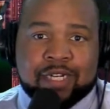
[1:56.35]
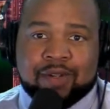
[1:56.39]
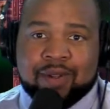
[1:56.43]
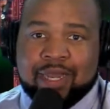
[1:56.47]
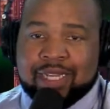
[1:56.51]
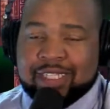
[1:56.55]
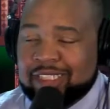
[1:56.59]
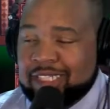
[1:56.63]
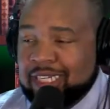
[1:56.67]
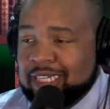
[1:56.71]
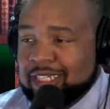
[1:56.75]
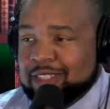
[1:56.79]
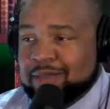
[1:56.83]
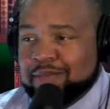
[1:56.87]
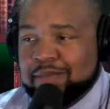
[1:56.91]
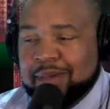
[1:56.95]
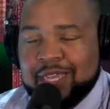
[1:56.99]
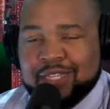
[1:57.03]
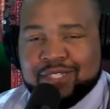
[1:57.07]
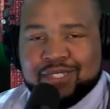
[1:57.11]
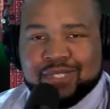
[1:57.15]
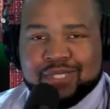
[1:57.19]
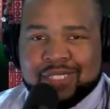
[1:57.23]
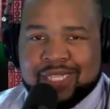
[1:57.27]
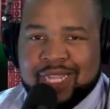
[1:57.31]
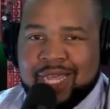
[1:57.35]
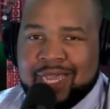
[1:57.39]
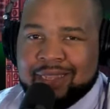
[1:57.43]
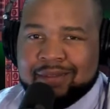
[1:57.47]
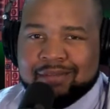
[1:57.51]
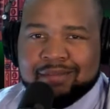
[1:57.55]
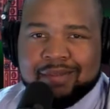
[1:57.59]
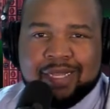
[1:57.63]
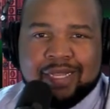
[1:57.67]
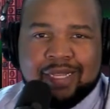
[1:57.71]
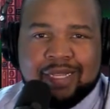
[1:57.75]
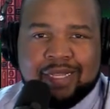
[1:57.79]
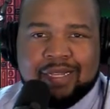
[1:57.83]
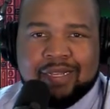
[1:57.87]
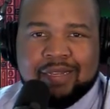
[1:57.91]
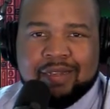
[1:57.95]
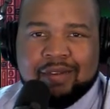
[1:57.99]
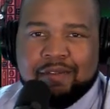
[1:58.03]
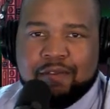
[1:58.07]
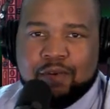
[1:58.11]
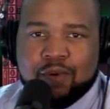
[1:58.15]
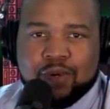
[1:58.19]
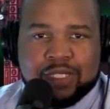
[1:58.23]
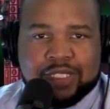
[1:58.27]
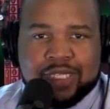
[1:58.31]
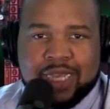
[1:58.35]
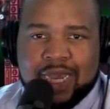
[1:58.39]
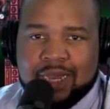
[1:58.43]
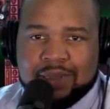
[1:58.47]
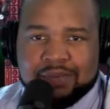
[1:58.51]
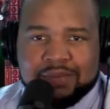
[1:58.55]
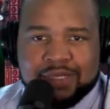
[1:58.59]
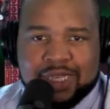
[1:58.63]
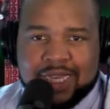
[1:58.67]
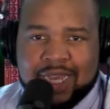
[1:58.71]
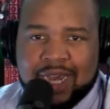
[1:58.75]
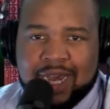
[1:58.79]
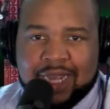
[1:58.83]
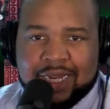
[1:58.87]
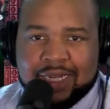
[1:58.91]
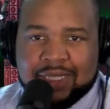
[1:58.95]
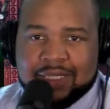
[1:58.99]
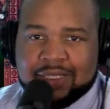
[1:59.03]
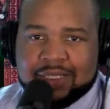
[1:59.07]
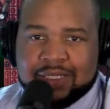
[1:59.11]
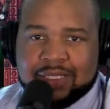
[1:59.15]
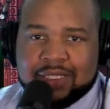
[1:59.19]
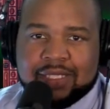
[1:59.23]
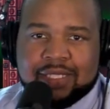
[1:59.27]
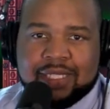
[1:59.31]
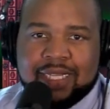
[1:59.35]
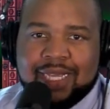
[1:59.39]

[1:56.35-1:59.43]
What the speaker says: I changed majors like 4 times in college and